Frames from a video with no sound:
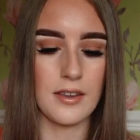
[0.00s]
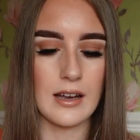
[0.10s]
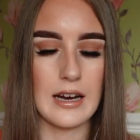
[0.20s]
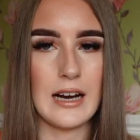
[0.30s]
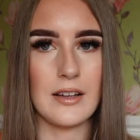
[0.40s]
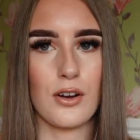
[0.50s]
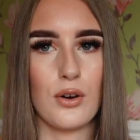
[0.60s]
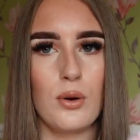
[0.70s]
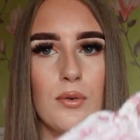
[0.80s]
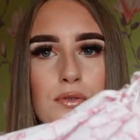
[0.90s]
the kind of
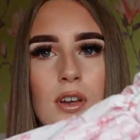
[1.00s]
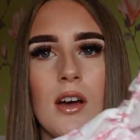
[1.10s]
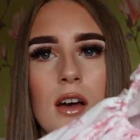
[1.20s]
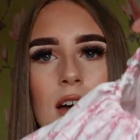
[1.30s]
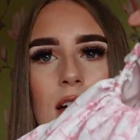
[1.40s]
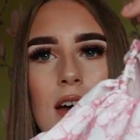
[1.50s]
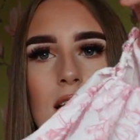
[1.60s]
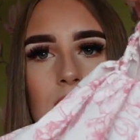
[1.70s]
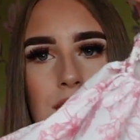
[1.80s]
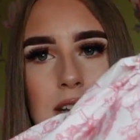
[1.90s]
cuffed
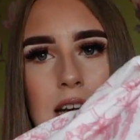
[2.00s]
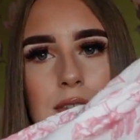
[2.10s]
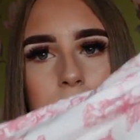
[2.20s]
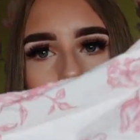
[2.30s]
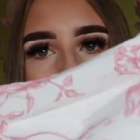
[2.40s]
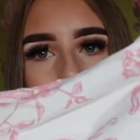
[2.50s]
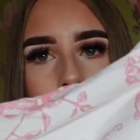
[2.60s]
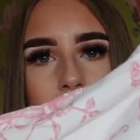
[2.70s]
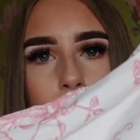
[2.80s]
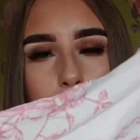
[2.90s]
sleeves at the end.
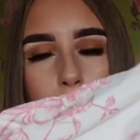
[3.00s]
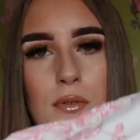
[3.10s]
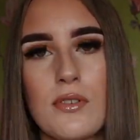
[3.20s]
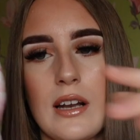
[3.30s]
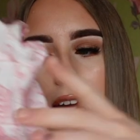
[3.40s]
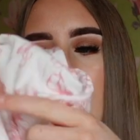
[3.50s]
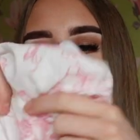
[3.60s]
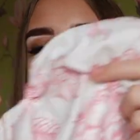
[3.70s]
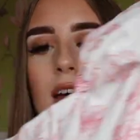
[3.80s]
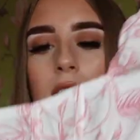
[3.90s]
It is balloon sleeved,